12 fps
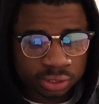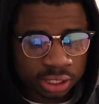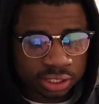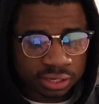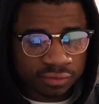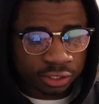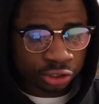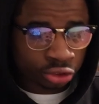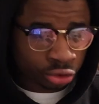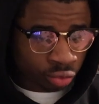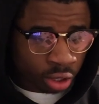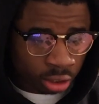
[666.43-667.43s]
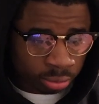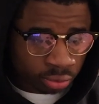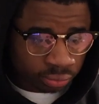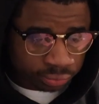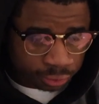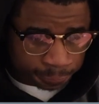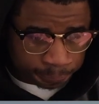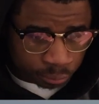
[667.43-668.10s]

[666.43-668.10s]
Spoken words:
It is a very strong move